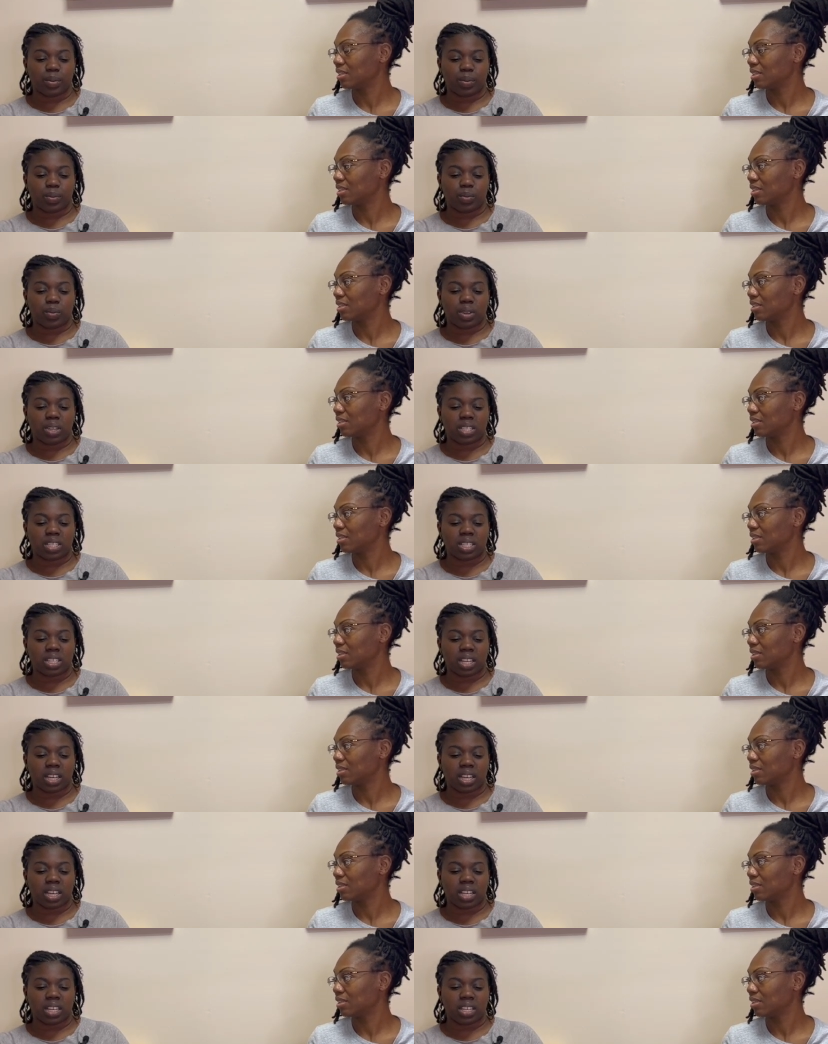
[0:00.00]
Speaker 1: once
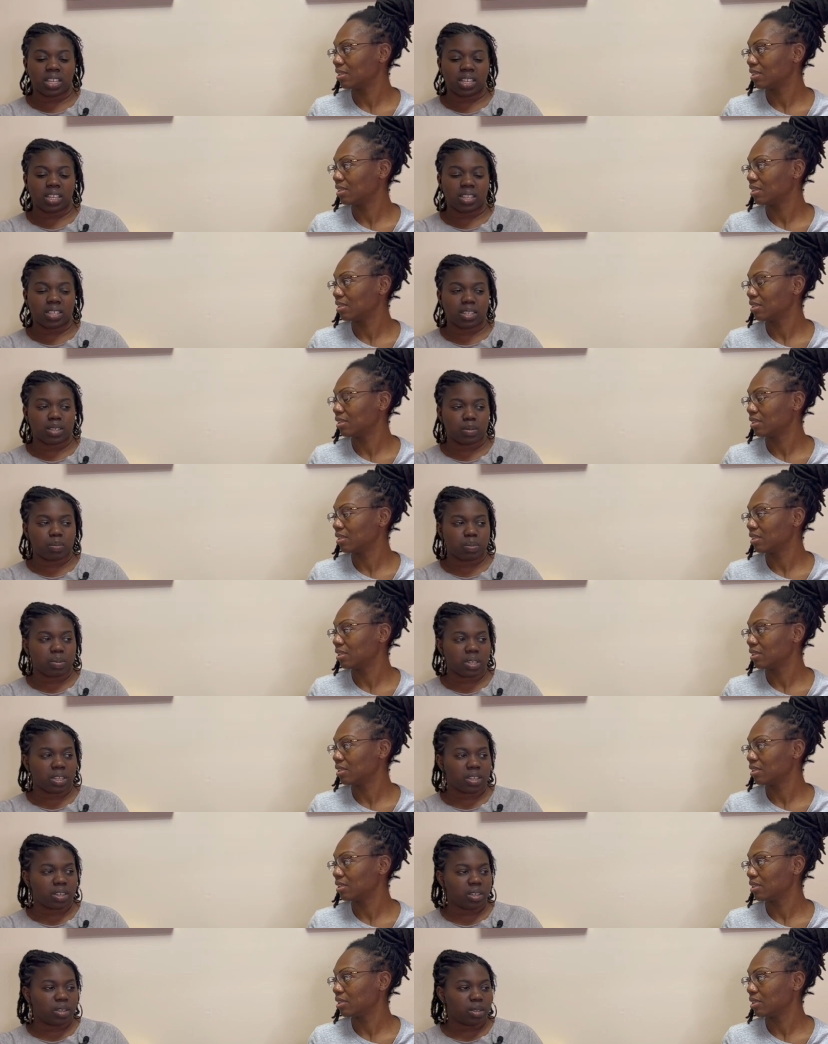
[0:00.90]
I get up
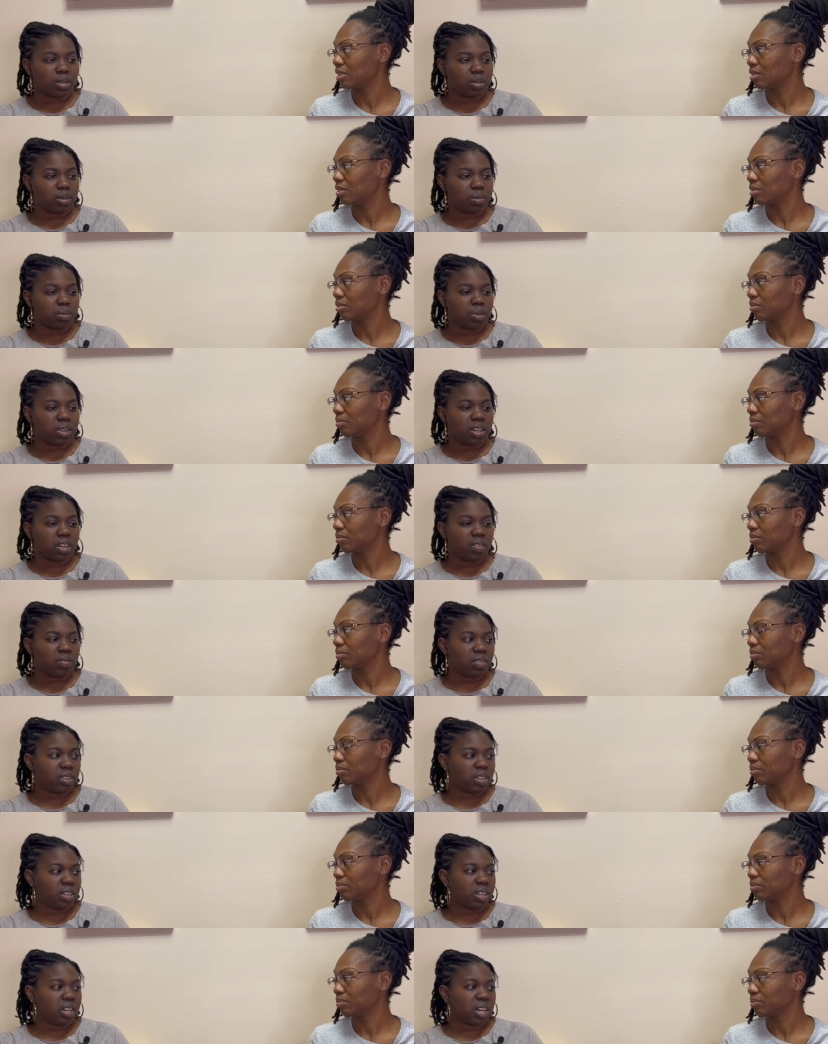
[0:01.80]
and go
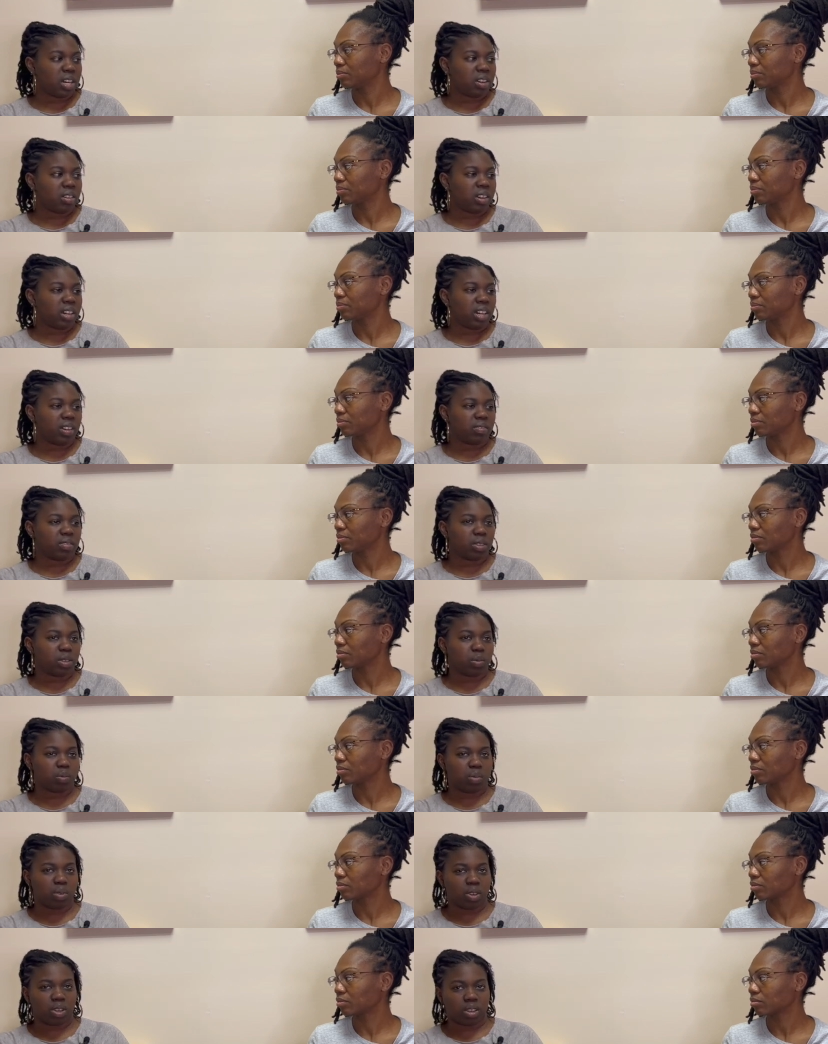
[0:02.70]
wherever, I'll have on
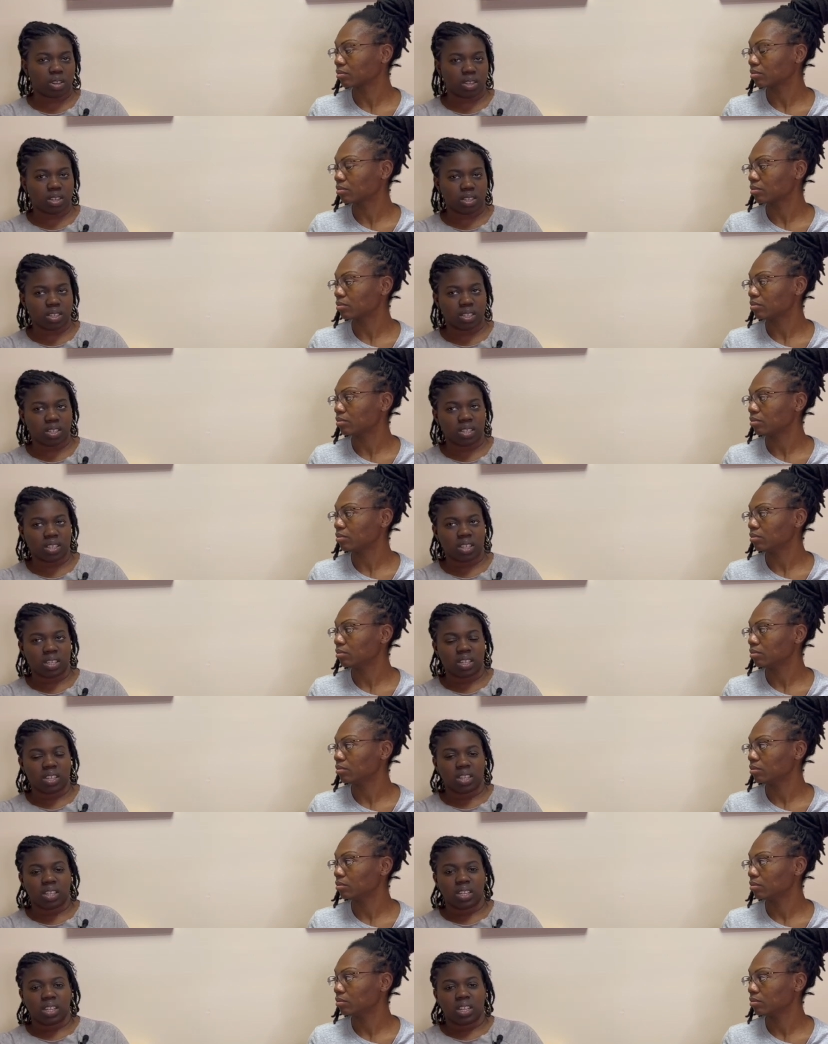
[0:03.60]
a bra,
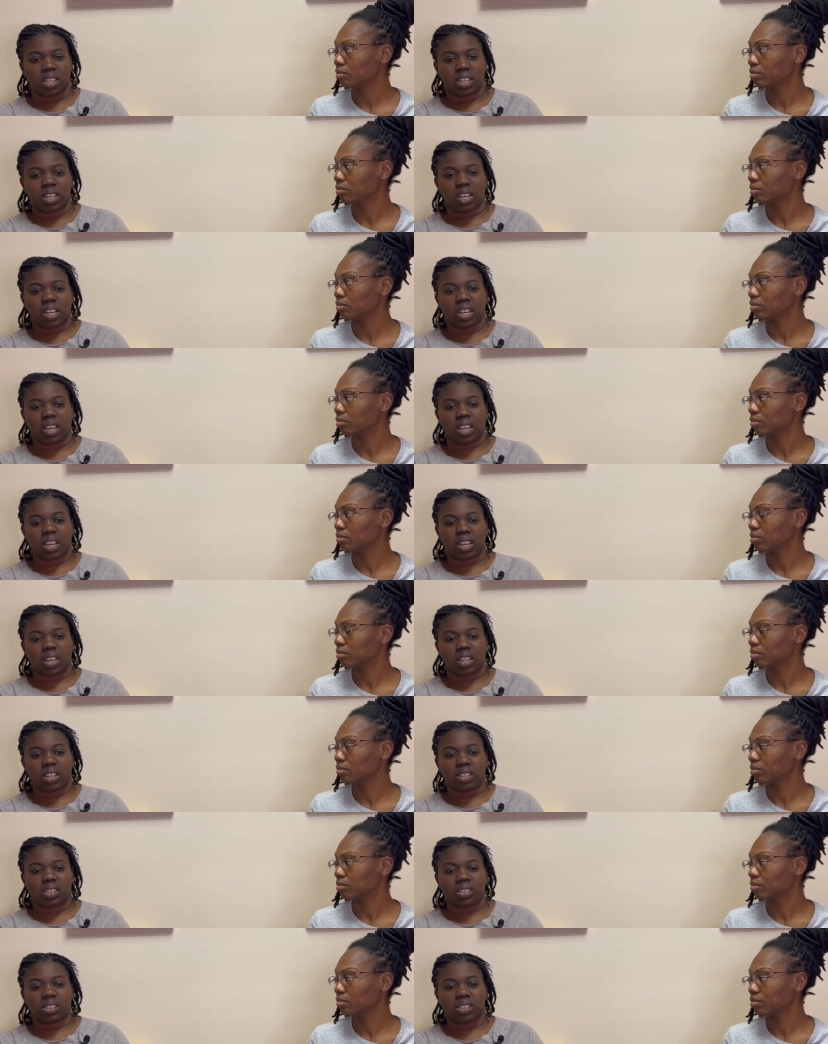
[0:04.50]

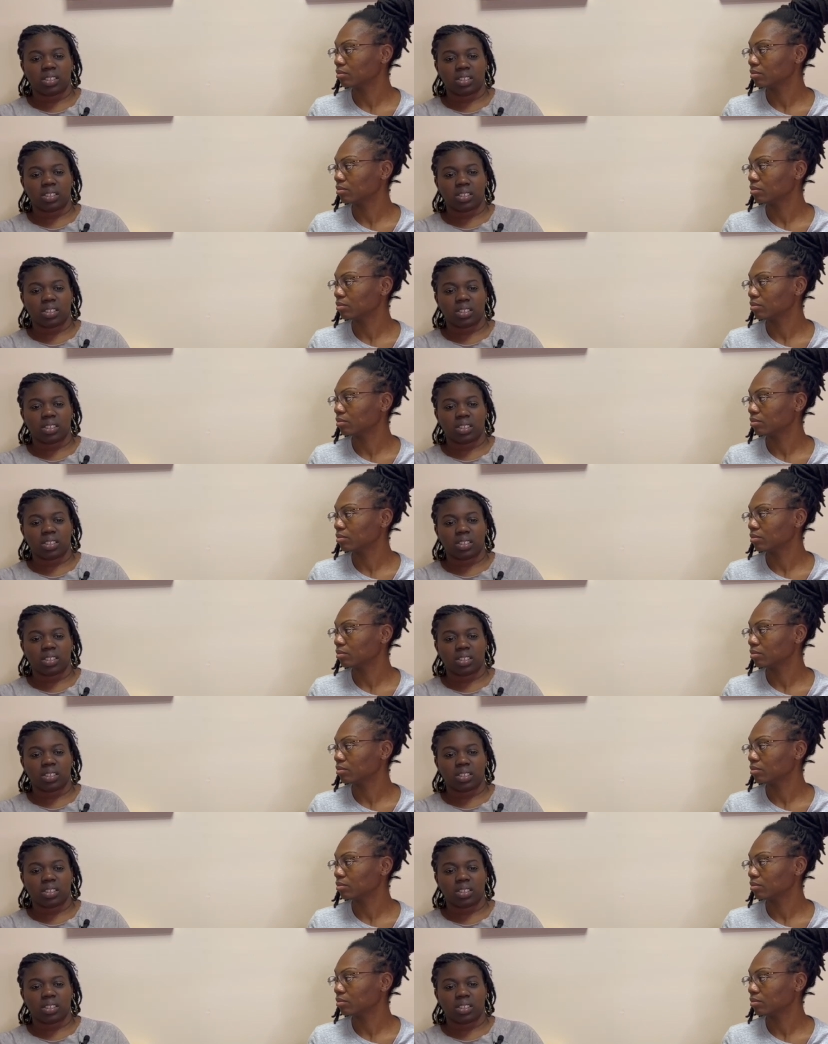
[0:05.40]
and